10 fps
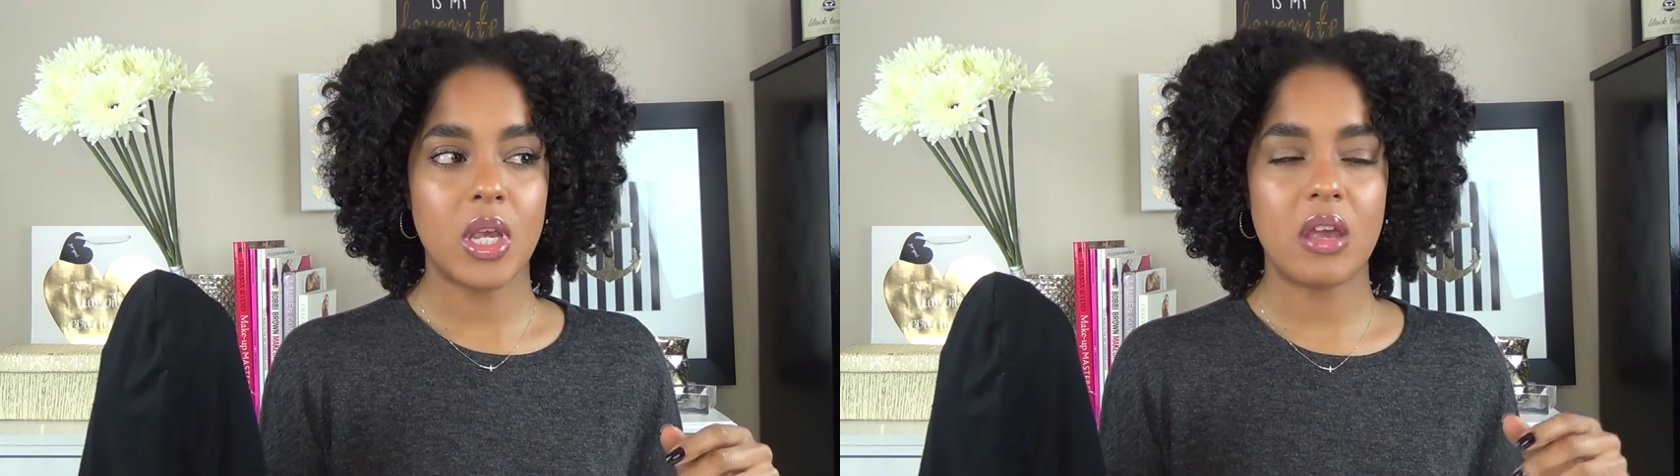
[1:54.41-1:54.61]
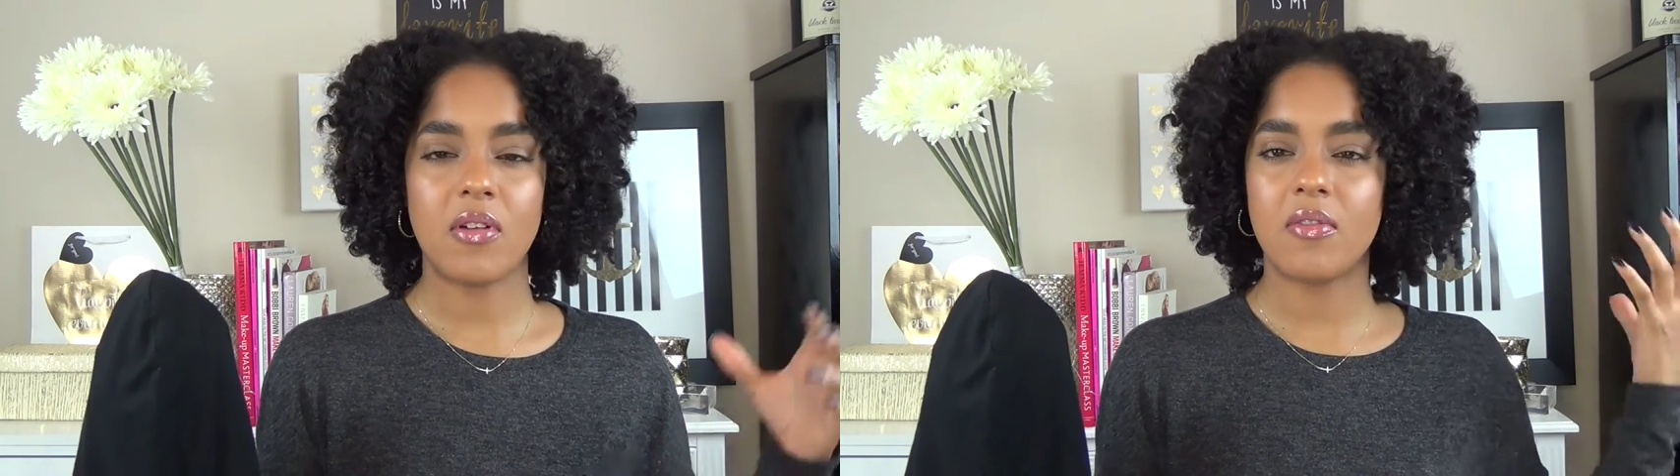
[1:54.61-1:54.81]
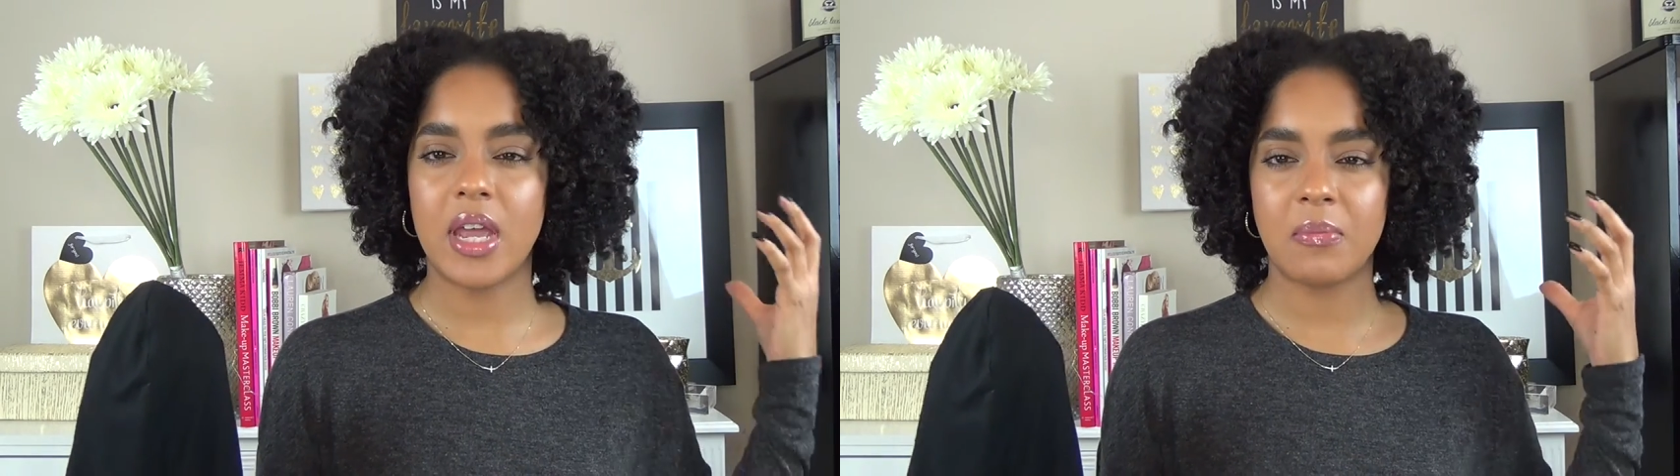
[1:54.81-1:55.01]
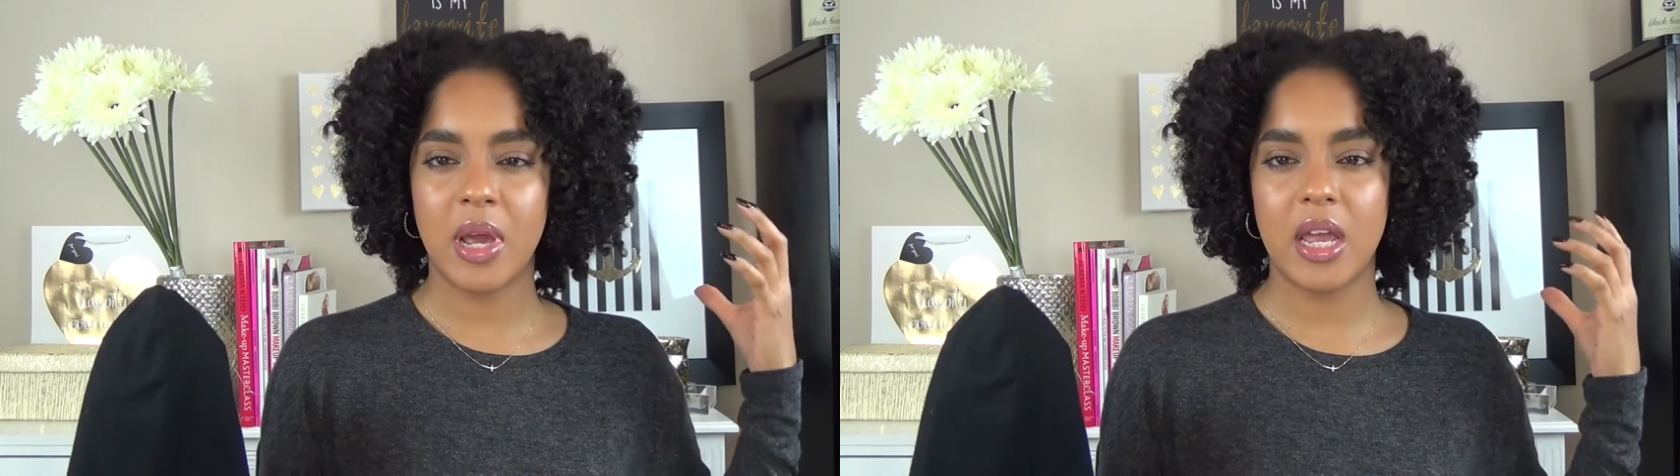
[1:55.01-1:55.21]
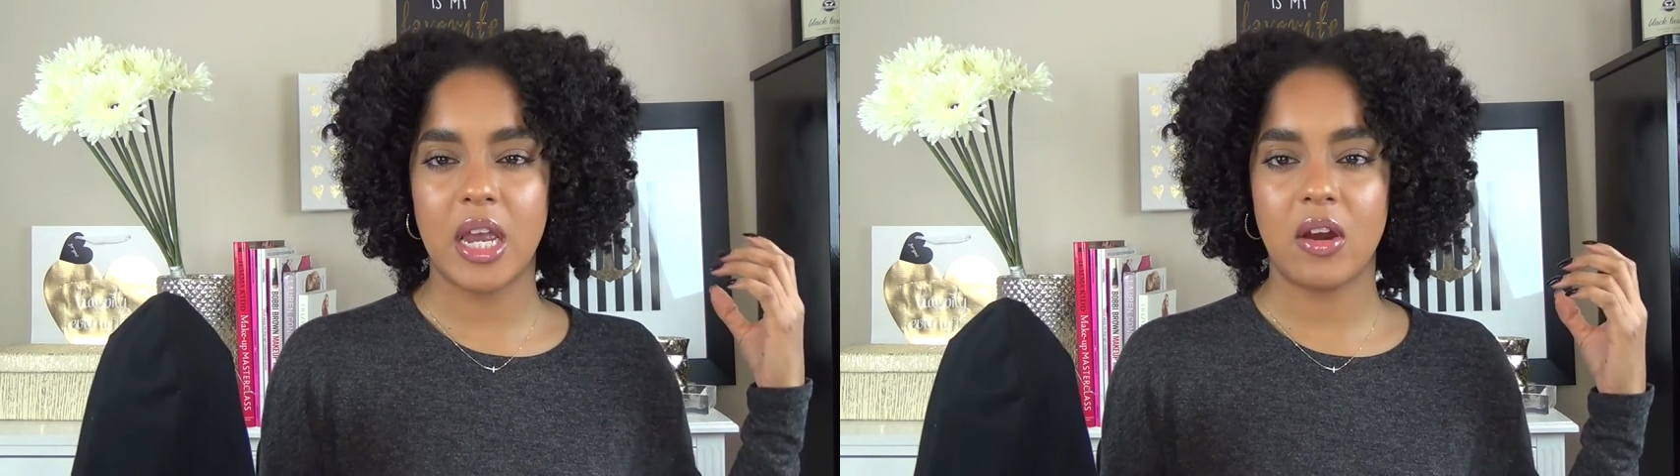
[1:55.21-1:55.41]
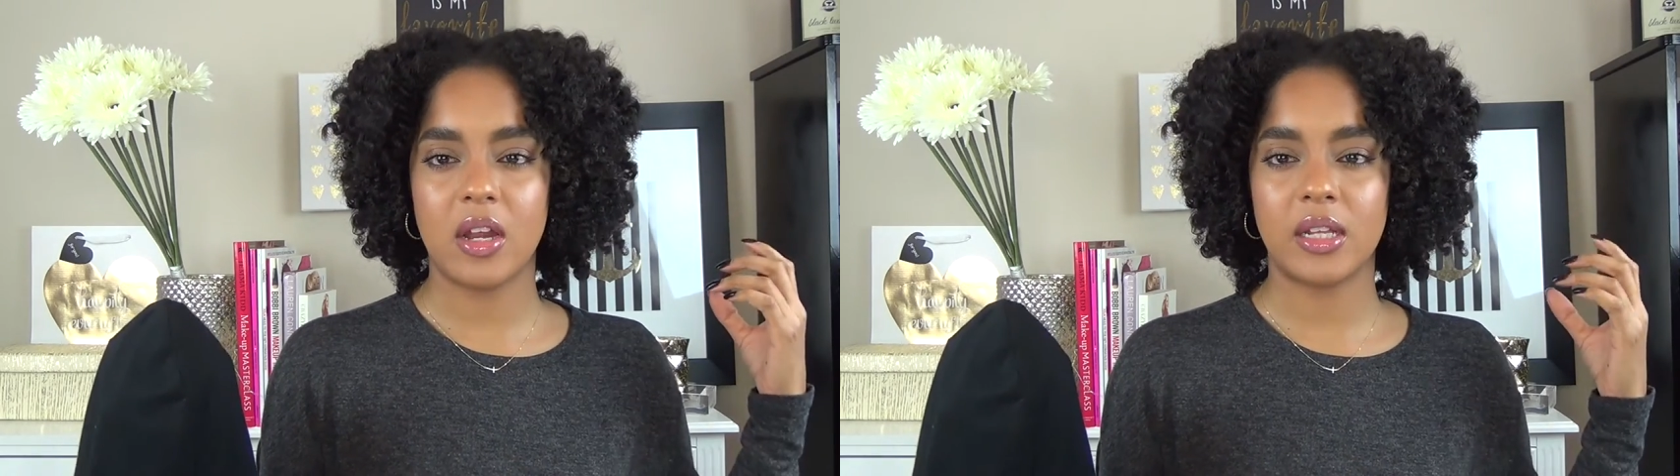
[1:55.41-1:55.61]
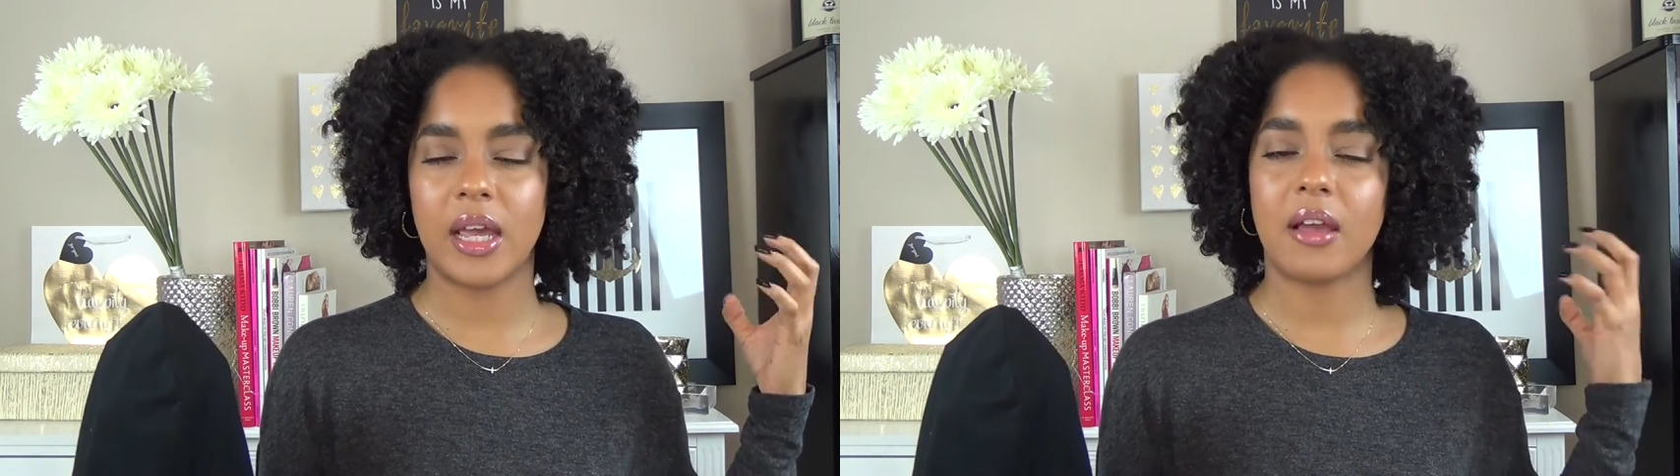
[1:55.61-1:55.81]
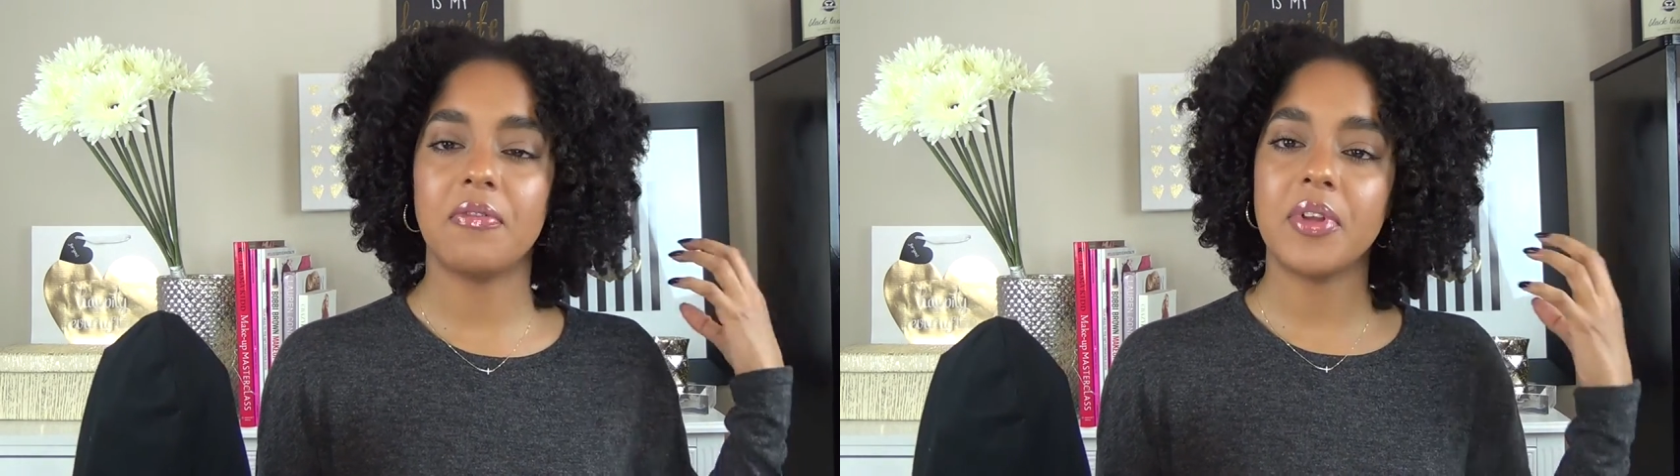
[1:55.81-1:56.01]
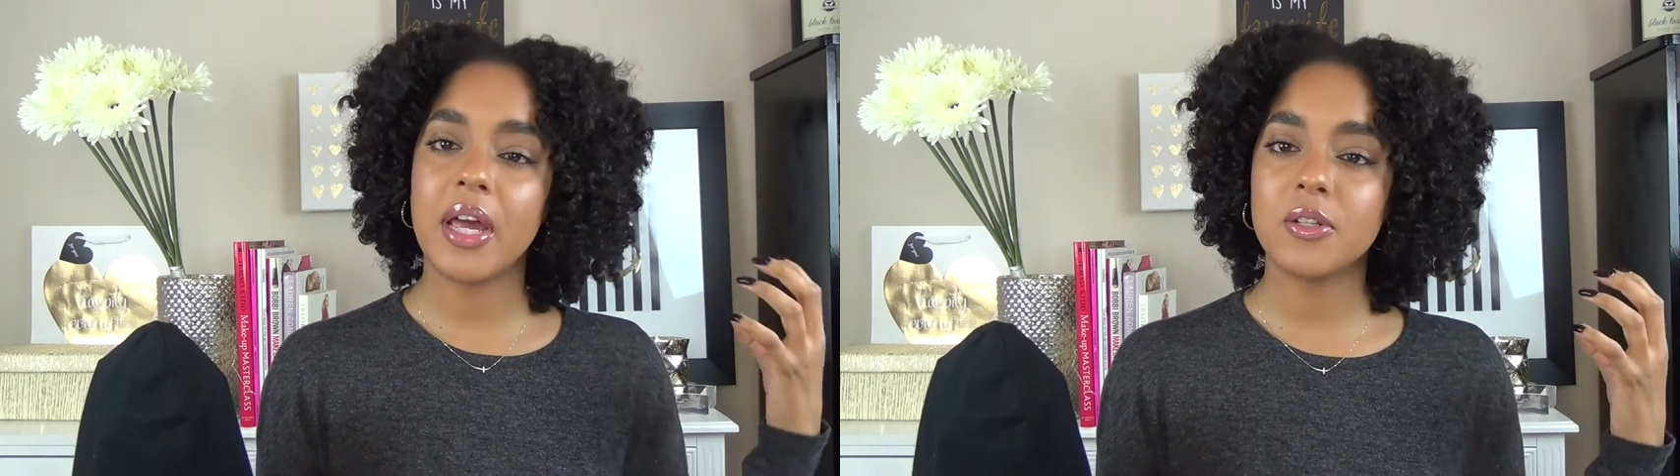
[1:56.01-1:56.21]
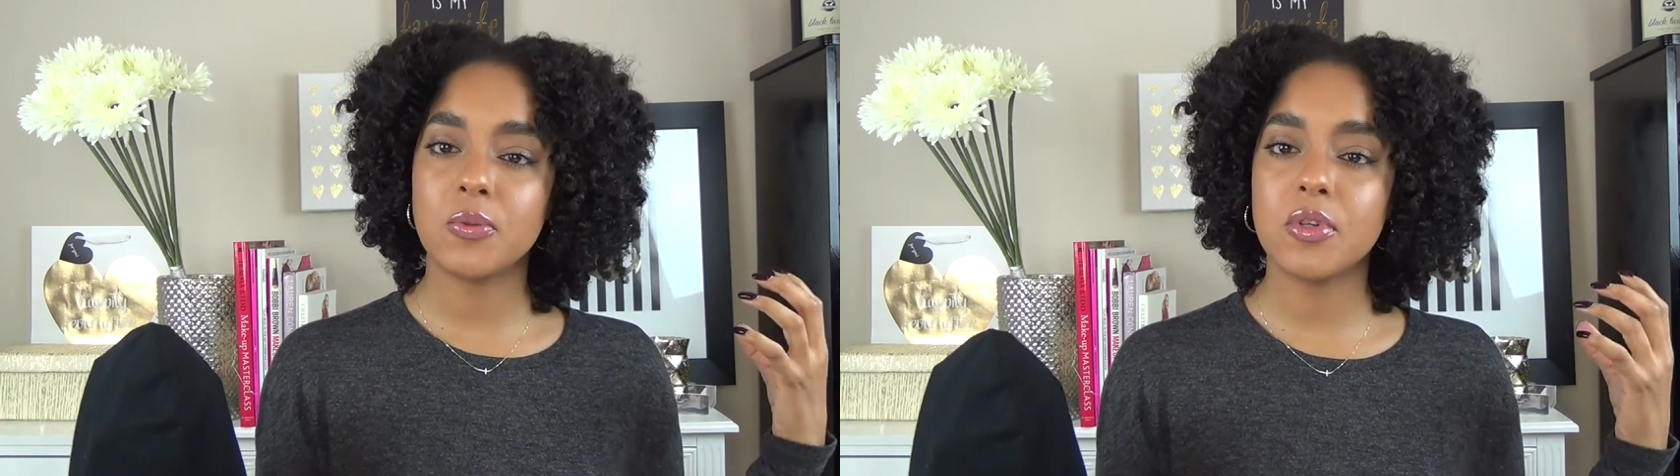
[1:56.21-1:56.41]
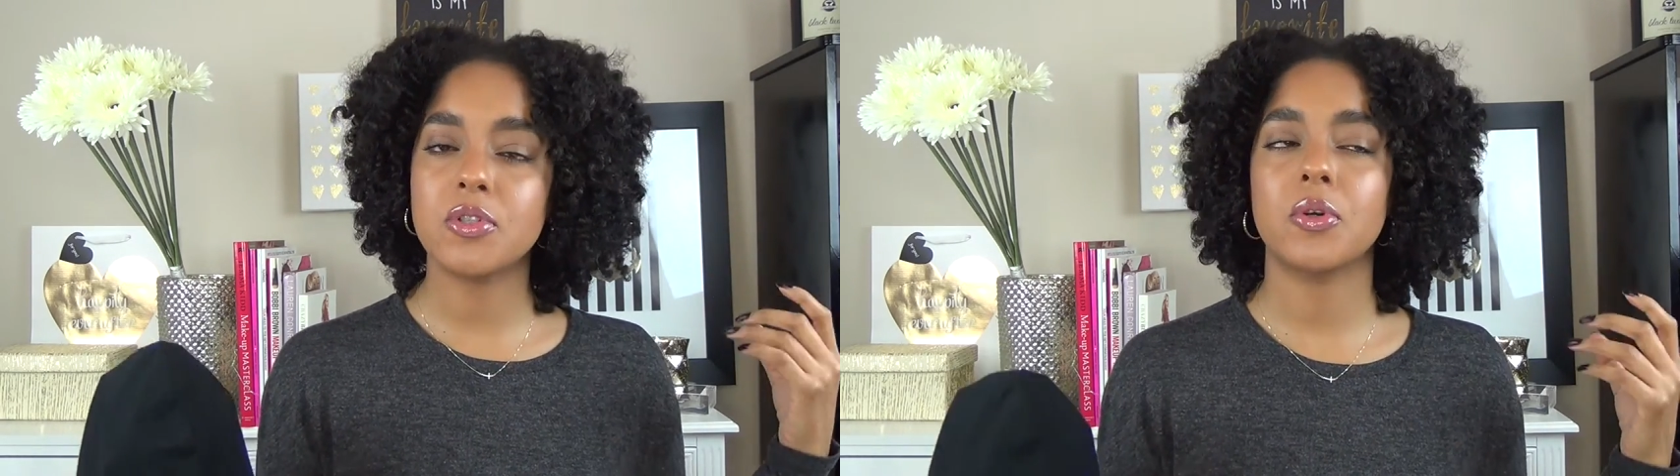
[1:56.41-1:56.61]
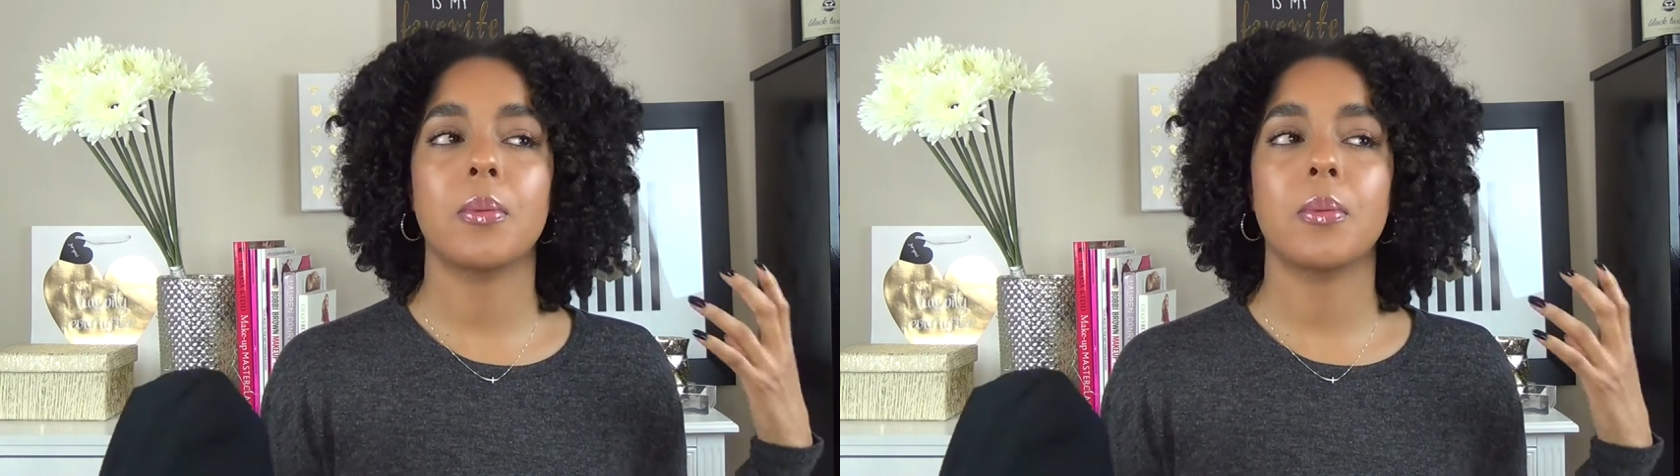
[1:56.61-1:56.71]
if I've had my hair in like a flat twist or